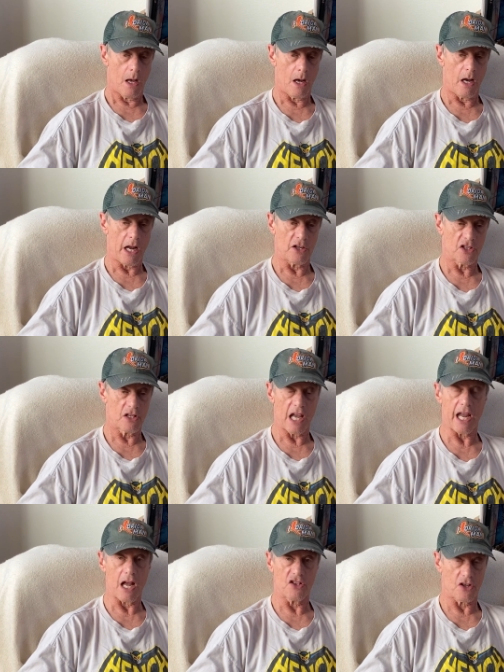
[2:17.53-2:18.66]
uh, and
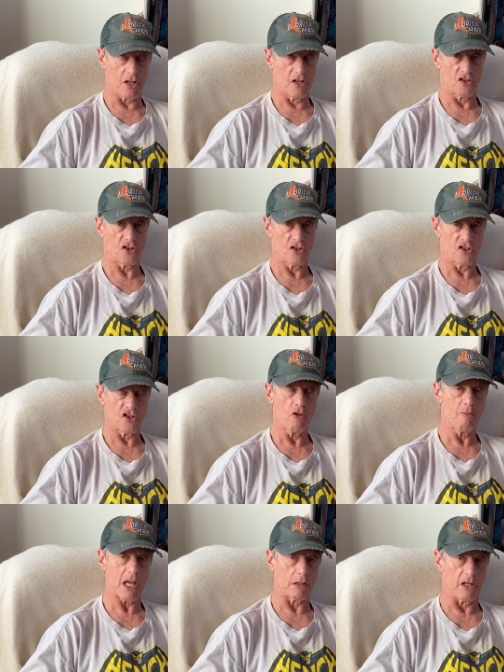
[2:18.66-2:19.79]
today I'd say there's there's no
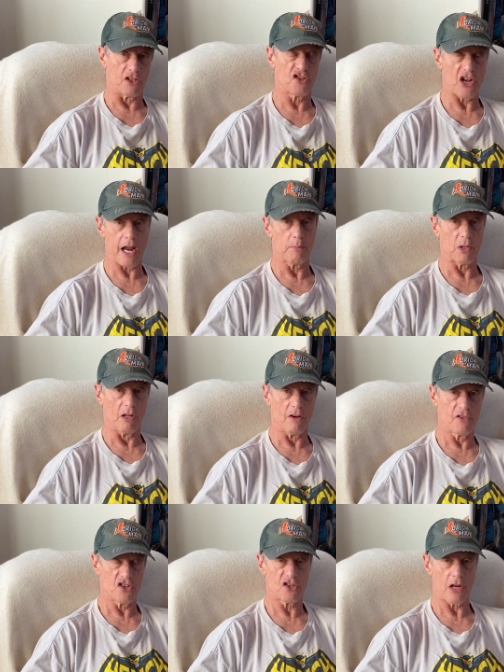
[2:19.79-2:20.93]
better example of
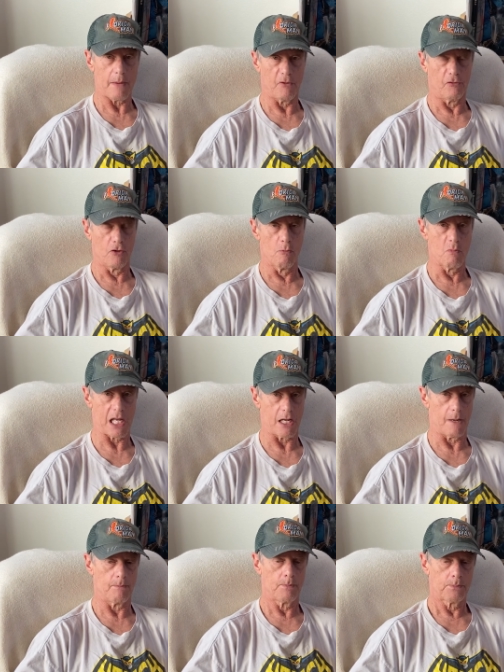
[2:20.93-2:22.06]
this type of
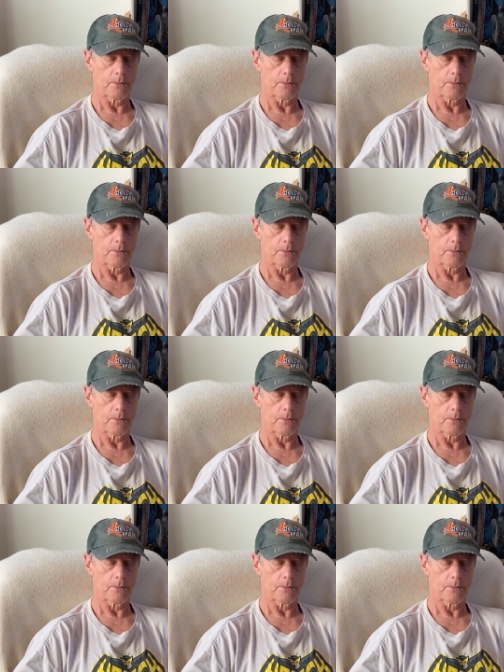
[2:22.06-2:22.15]
filmmaking